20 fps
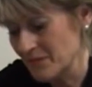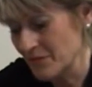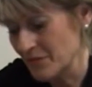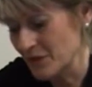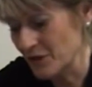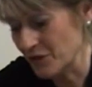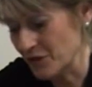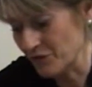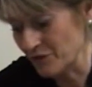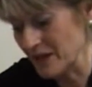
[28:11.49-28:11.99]

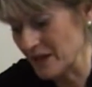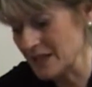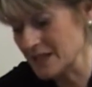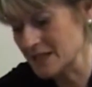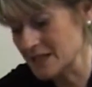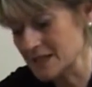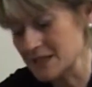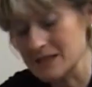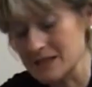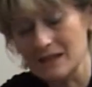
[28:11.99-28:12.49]
the
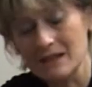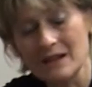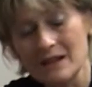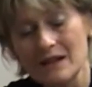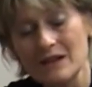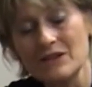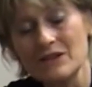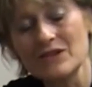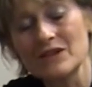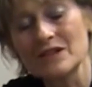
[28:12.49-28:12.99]
threads
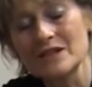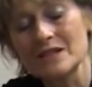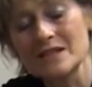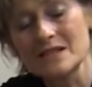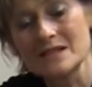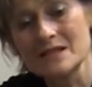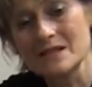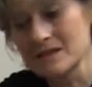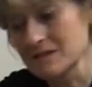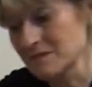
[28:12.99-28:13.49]
in
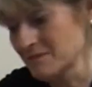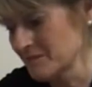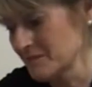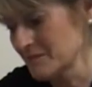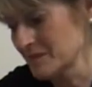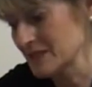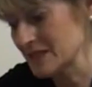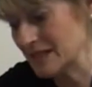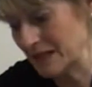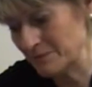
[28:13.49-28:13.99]
this
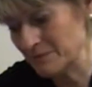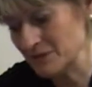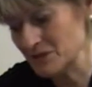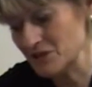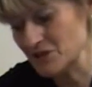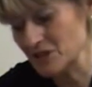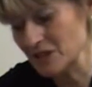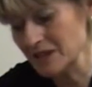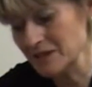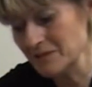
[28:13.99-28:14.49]

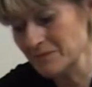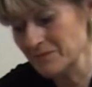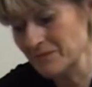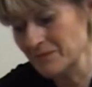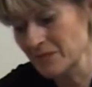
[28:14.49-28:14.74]
tapestry